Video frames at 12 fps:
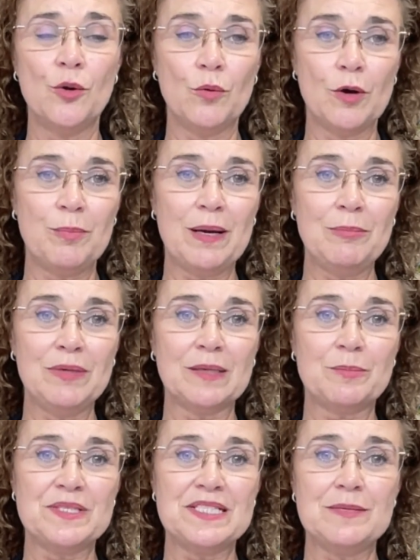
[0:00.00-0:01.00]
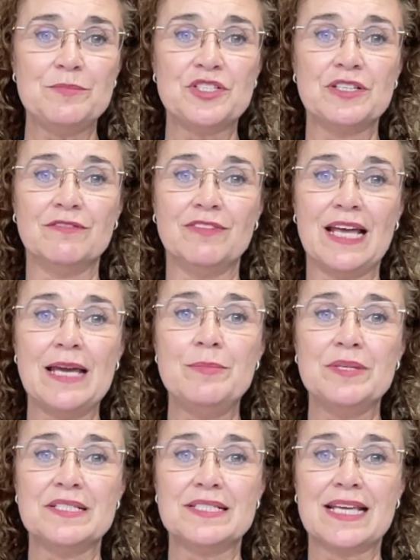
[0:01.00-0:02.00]
while public perception of
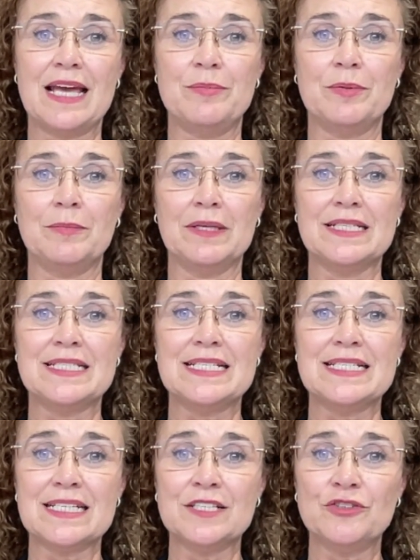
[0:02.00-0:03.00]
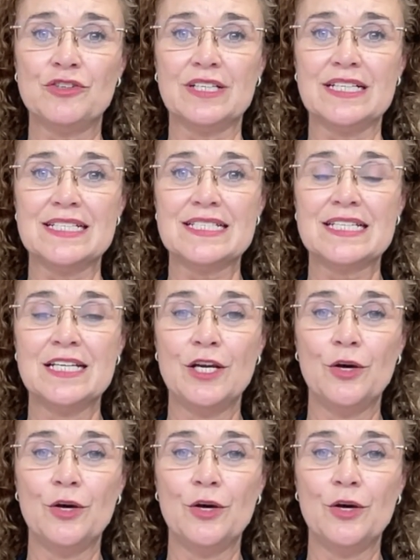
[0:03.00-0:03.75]
Labor's capabilities increased,